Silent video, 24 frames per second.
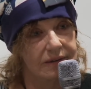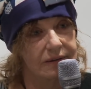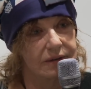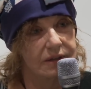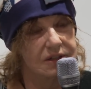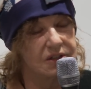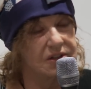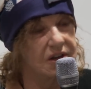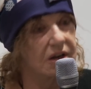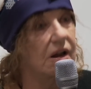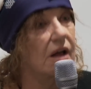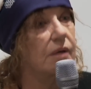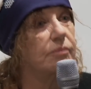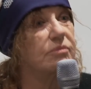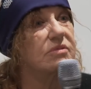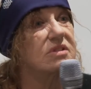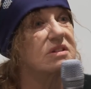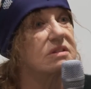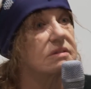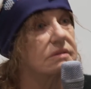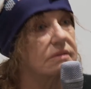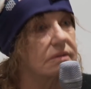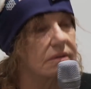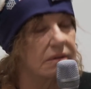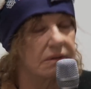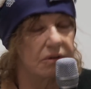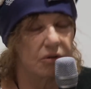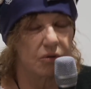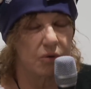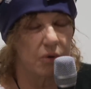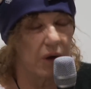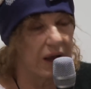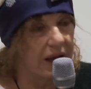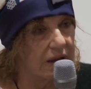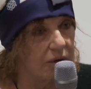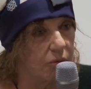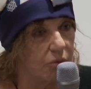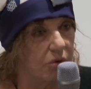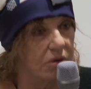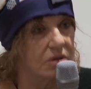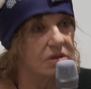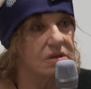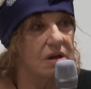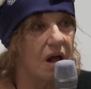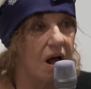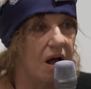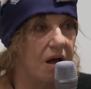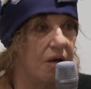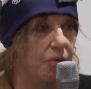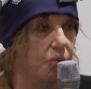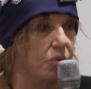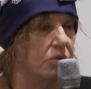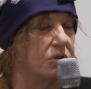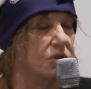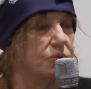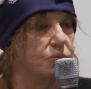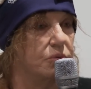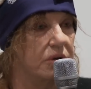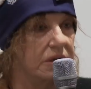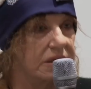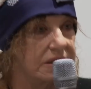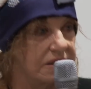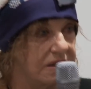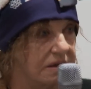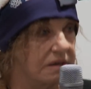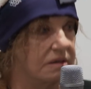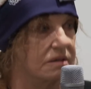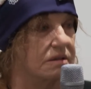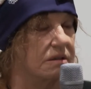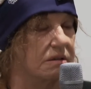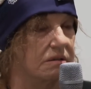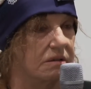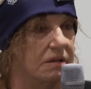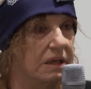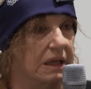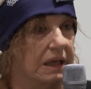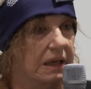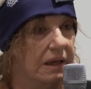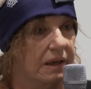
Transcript: Is that I'm just, you know, we're addicted